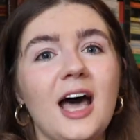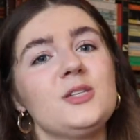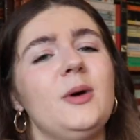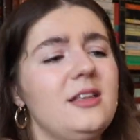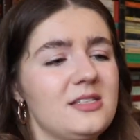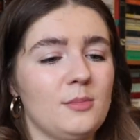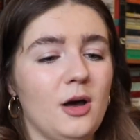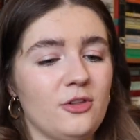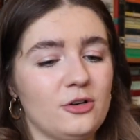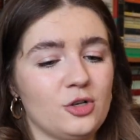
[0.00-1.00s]
as well as some
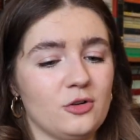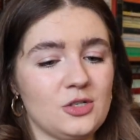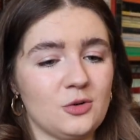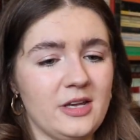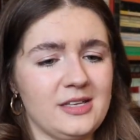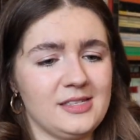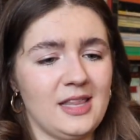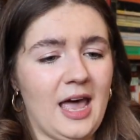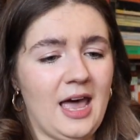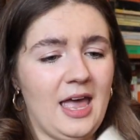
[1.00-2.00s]
other short stories
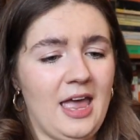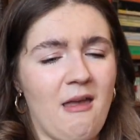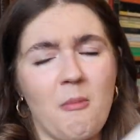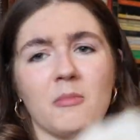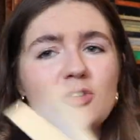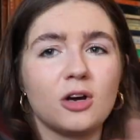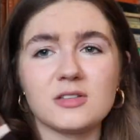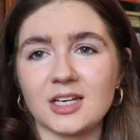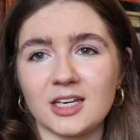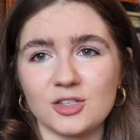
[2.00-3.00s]
that
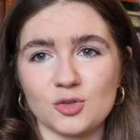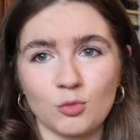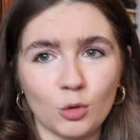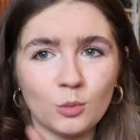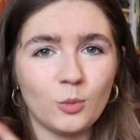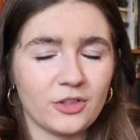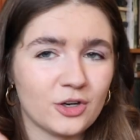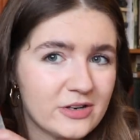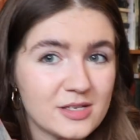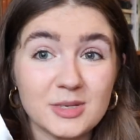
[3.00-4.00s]
Charles Dickens wrote with a
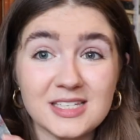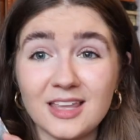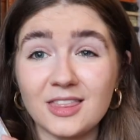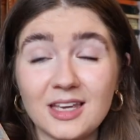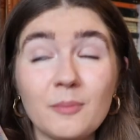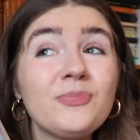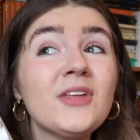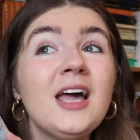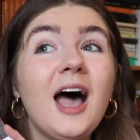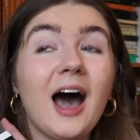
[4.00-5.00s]
Christmassy theme.
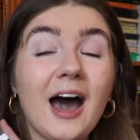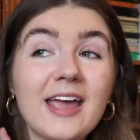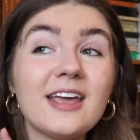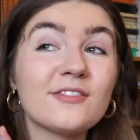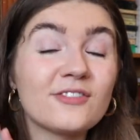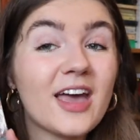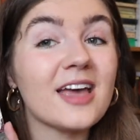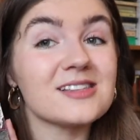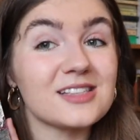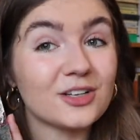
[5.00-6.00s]
I
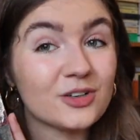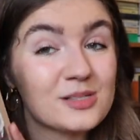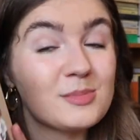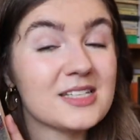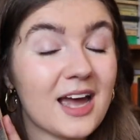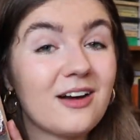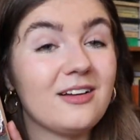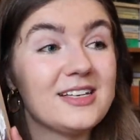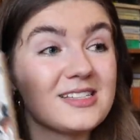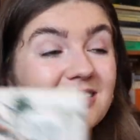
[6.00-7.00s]
confess that Christmas
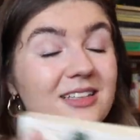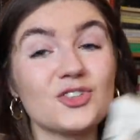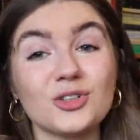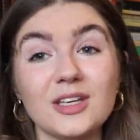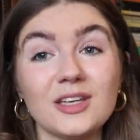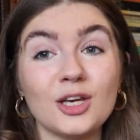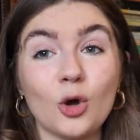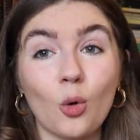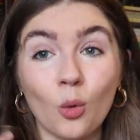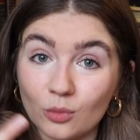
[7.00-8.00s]
Carol is literally
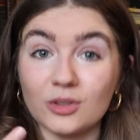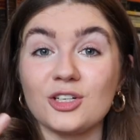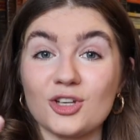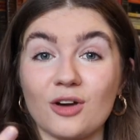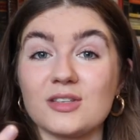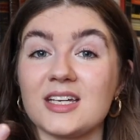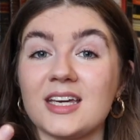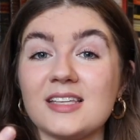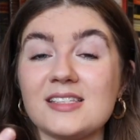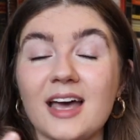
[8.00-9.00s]
the only Charles
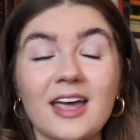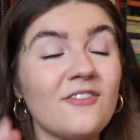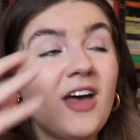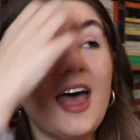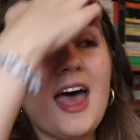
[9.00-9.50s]
Dickens I have